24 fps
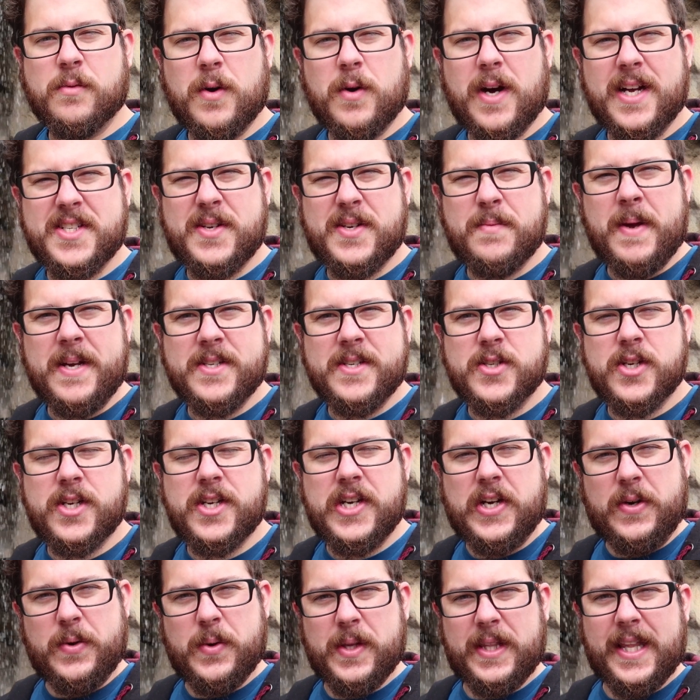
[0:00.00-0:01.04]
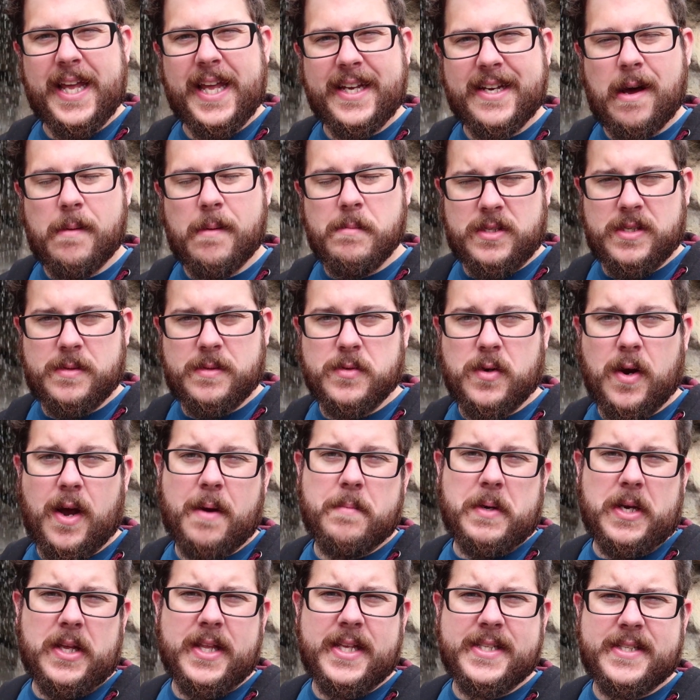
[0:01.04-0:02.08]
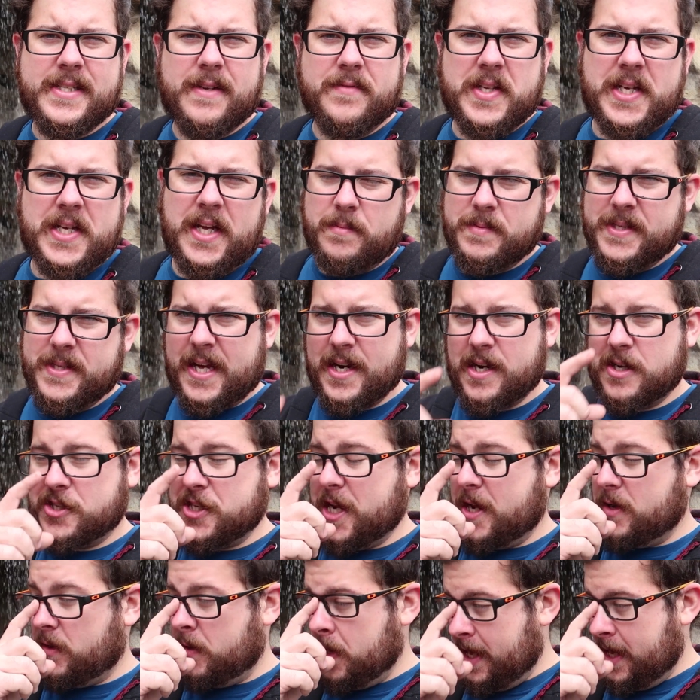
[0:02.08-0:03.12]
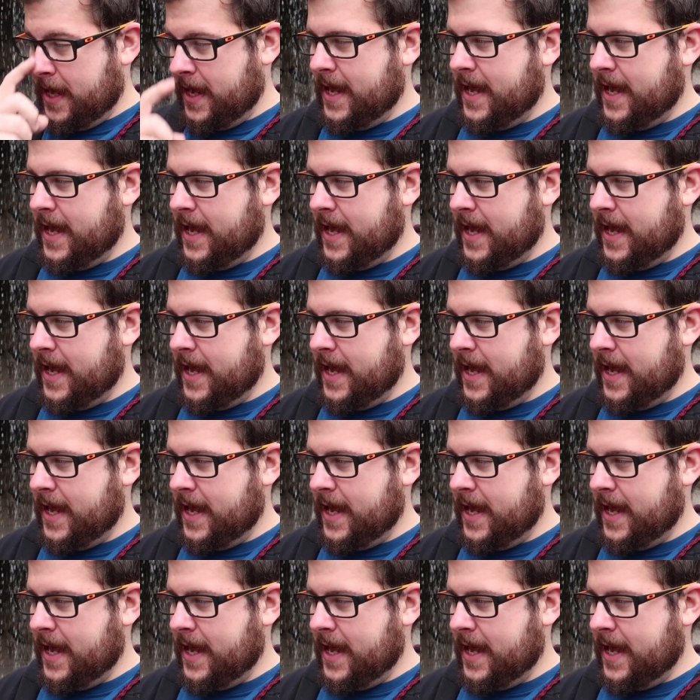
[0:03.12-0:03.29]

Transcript: for watching. Make sure you like, comment, subscribe, and all that stuff that helps out our channel.